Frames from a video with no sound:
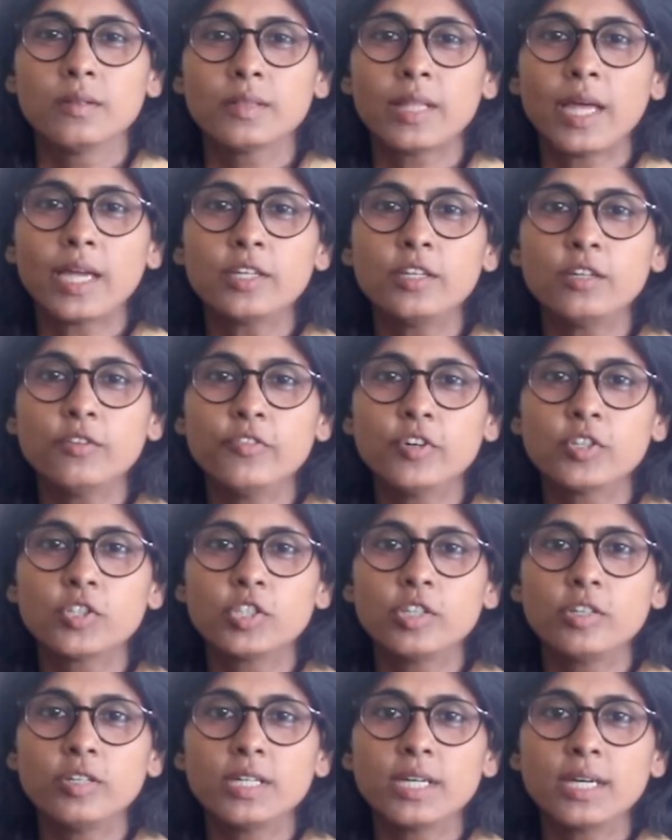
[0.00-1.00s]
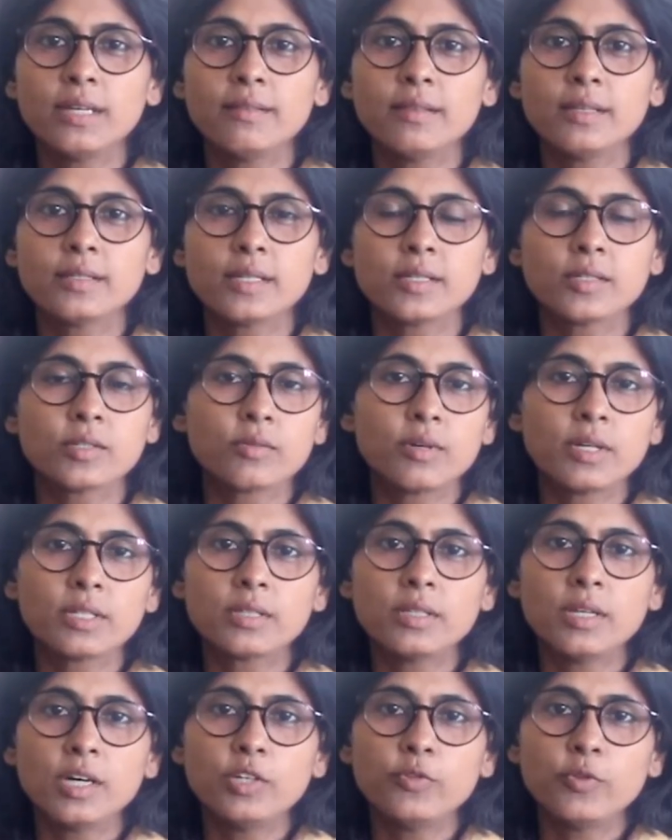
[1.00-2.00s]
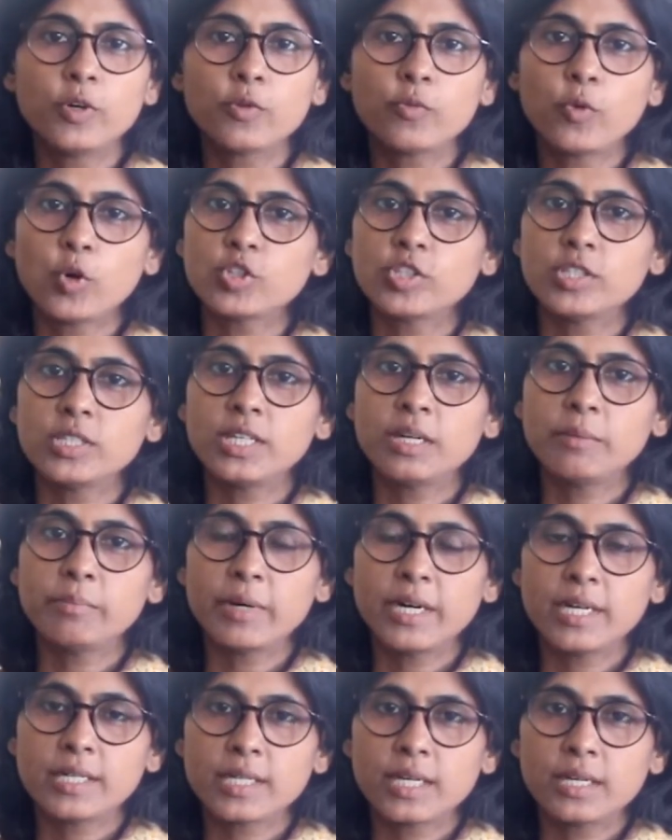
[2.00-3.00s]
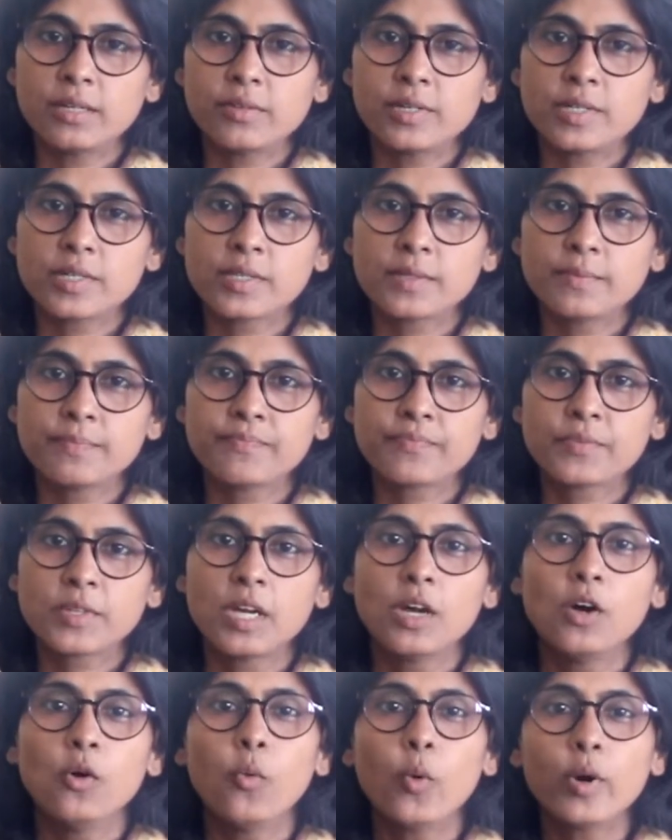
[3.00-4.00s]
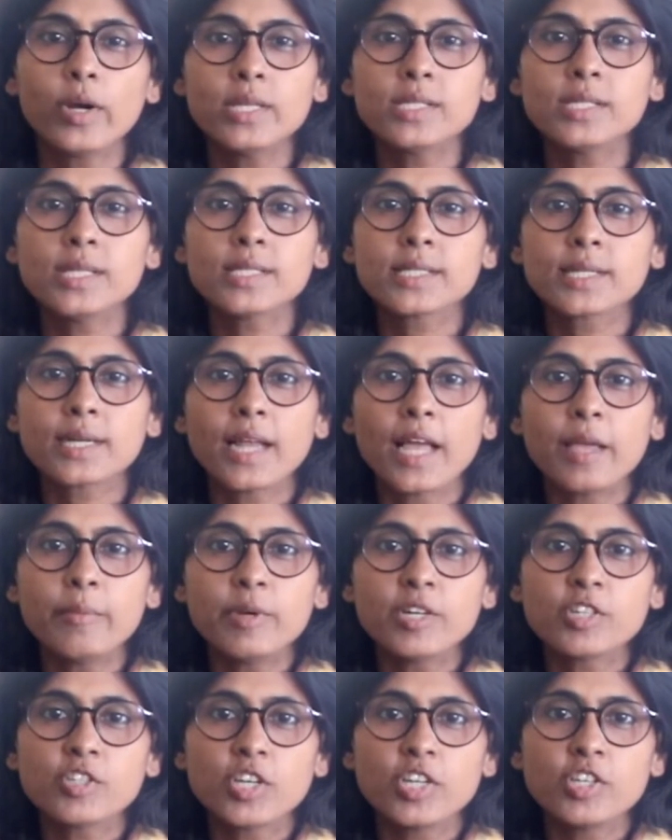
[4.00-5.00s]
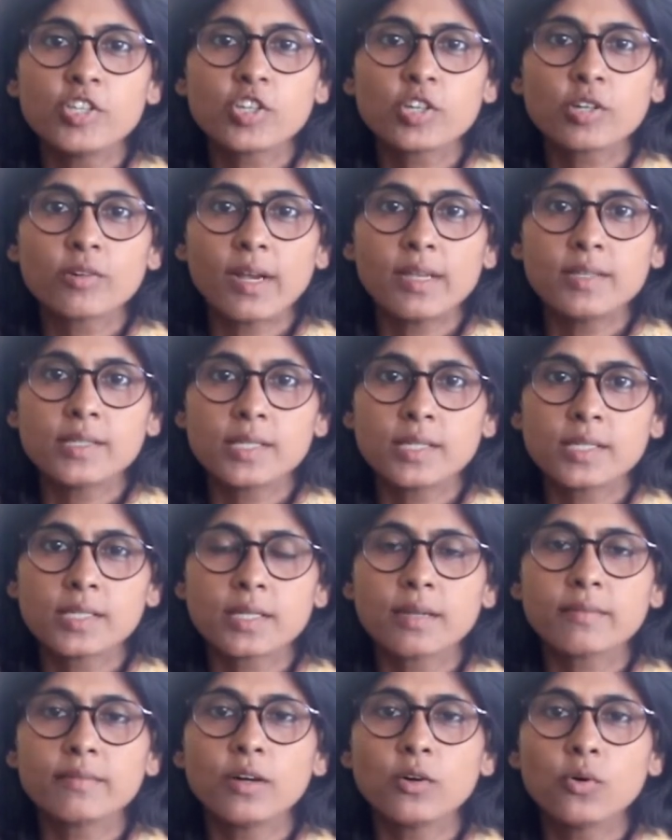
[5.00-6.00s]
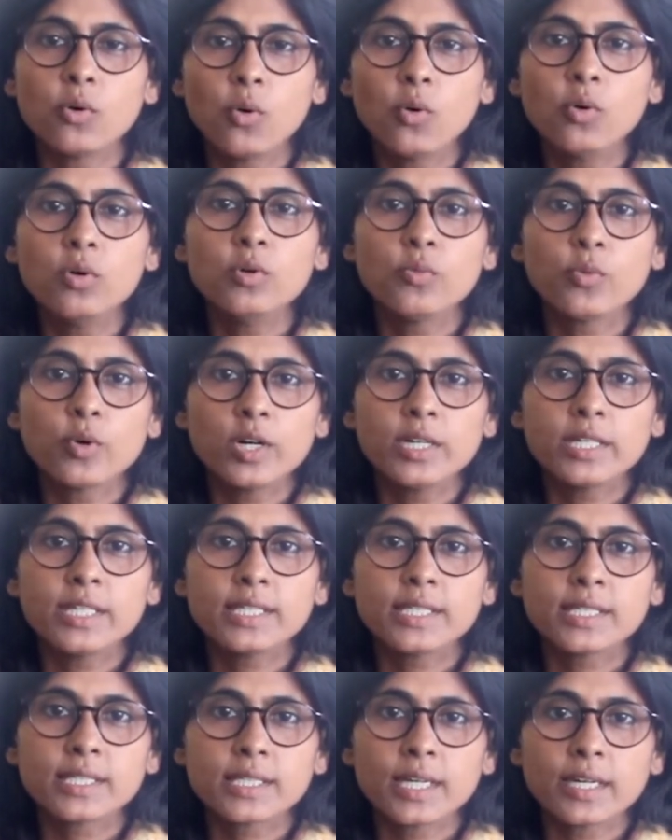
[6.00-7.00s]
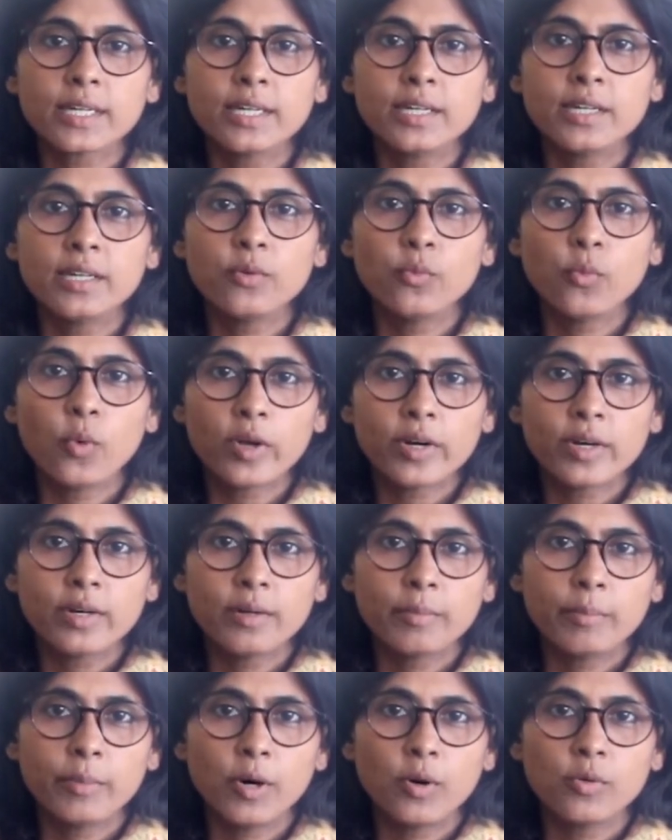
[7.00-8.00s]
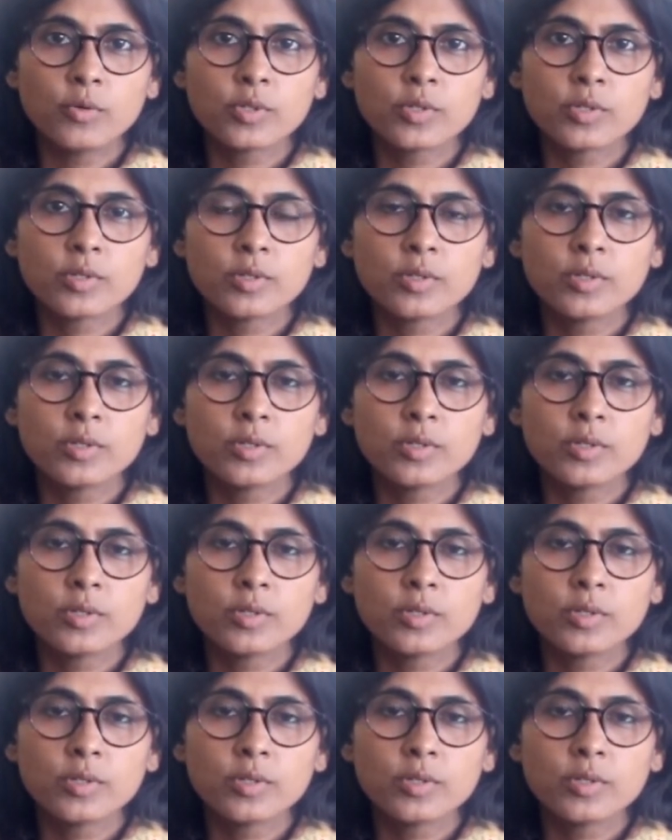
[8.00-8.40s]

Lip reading: Thank you for tuning in. This is Ratna. You are watching Empire Diaries. What is this climate change crisis that the whole world is suddenly worried about?